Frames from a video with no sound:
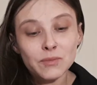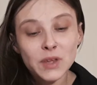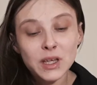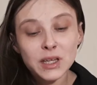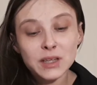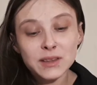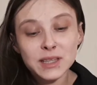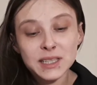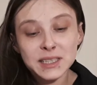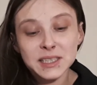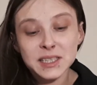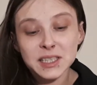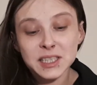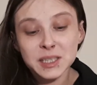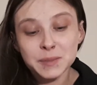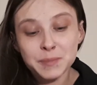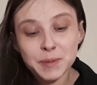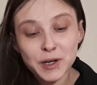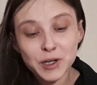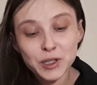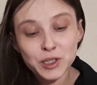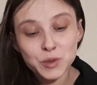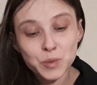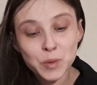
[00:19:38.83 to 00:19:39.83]
this is
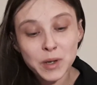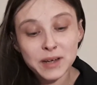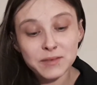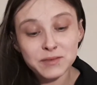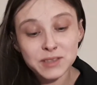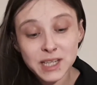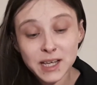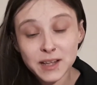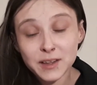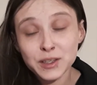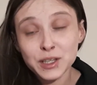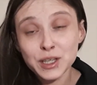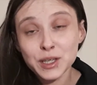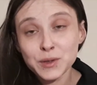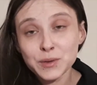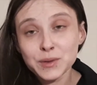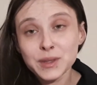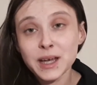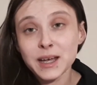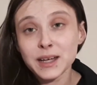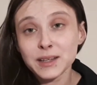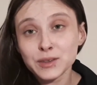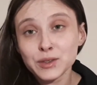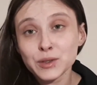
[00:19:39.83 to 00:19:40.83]
Spirit's way of telling you
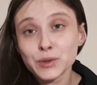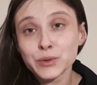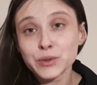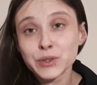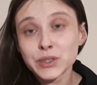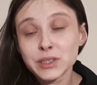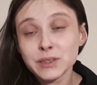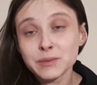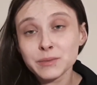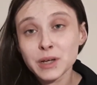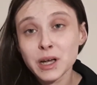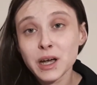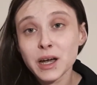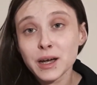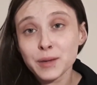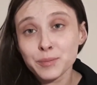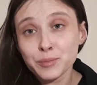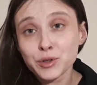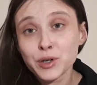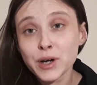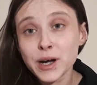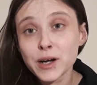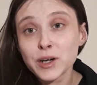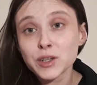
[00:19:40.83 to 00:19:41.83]
that those
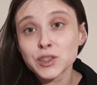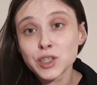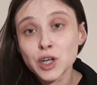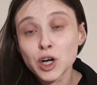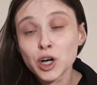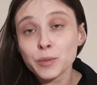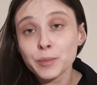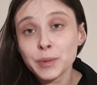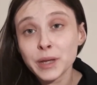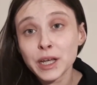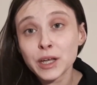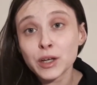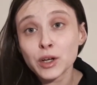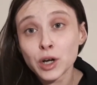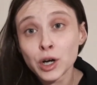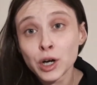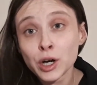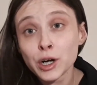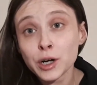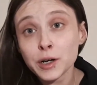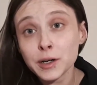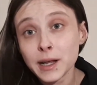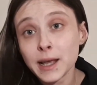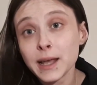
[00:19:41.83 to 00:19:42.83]
prayers are being
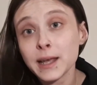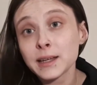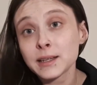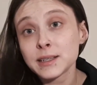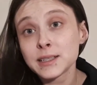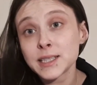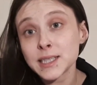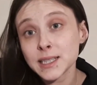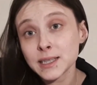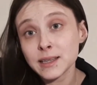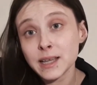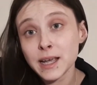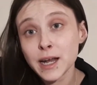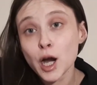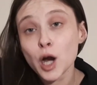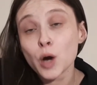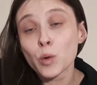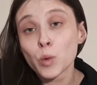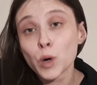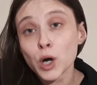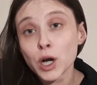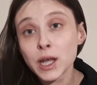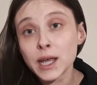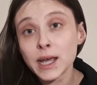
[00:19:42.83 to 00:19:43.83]
heard and they are
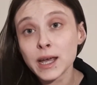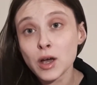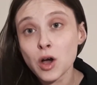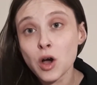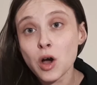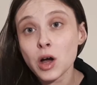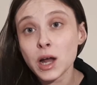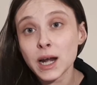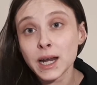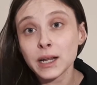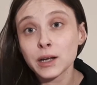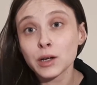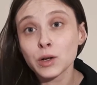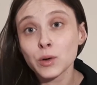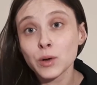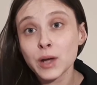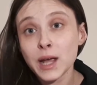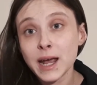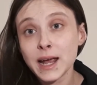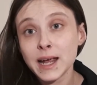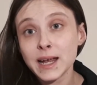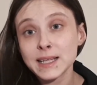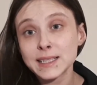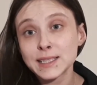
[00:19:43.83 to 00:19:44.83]
working on it,
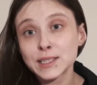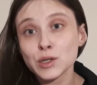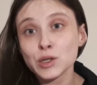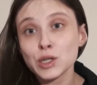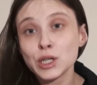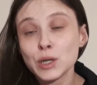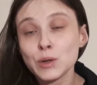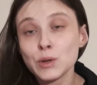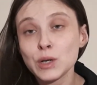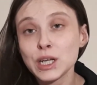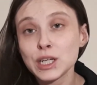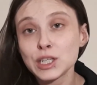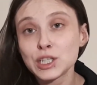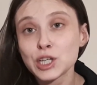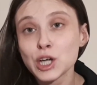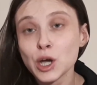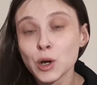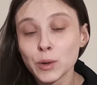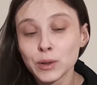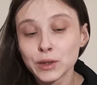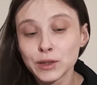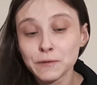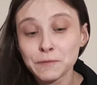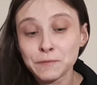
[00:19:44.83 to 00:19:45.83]
okay? So you need to go
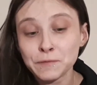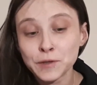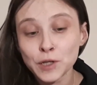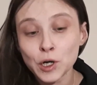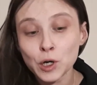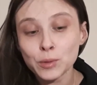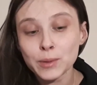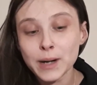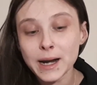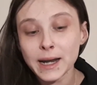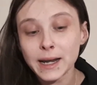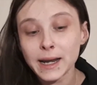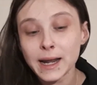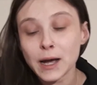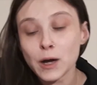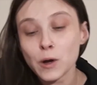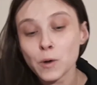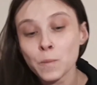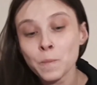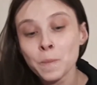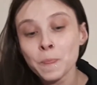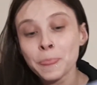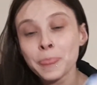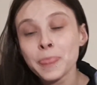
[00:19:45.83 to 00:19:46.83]
with the flow right
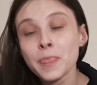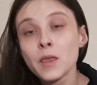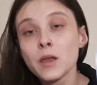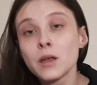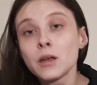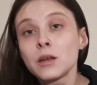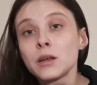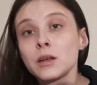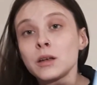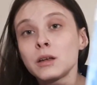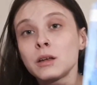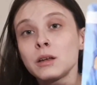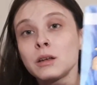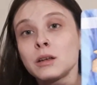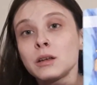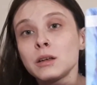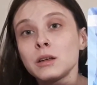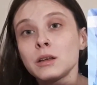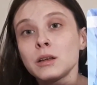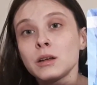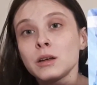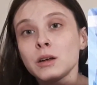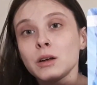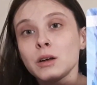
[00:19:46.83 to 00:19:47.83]
now.
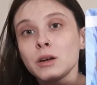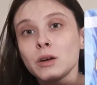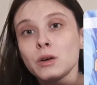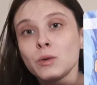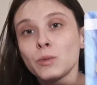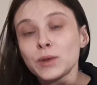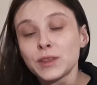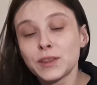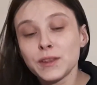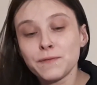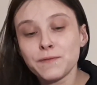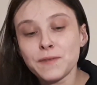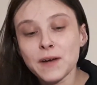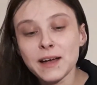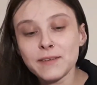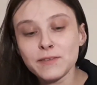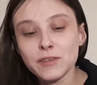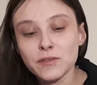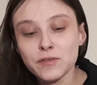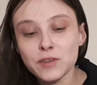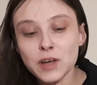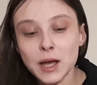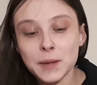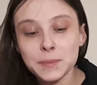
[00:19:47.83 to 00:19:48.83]
with the Five
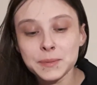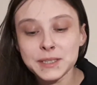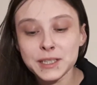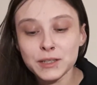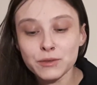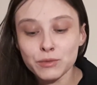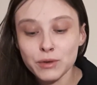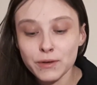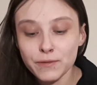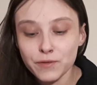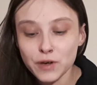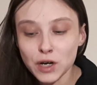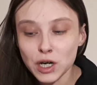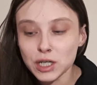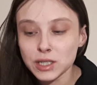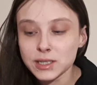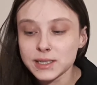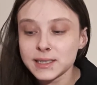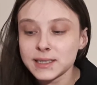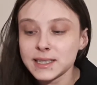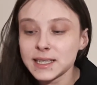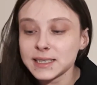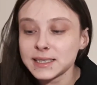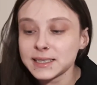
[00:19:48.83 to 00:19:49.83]
of Cups in reverse,
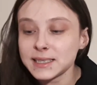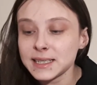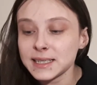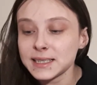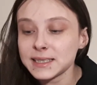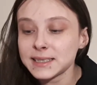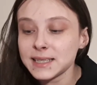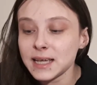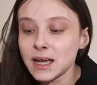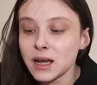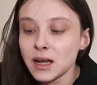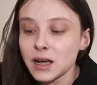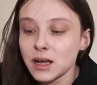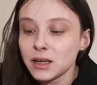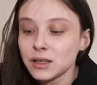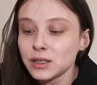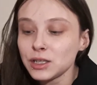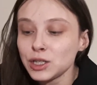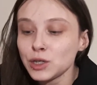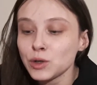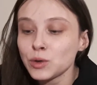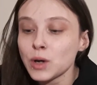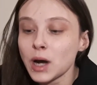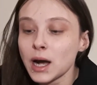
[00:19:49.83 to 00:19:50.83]
this is
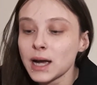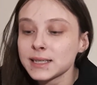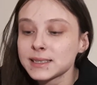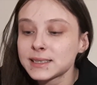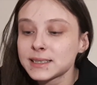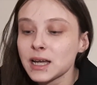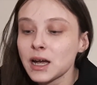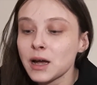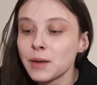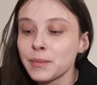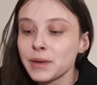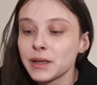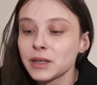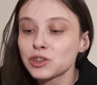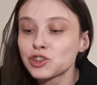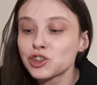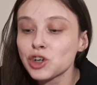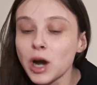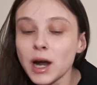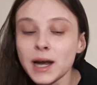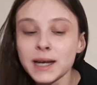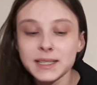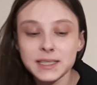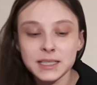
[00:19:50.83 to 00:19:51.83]
you guys
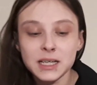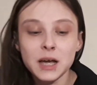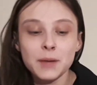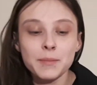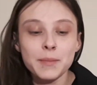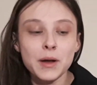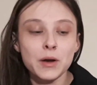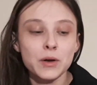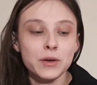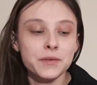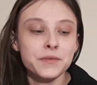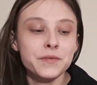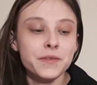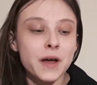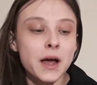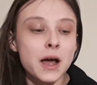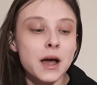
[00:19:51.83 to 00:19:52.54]
trying to come out of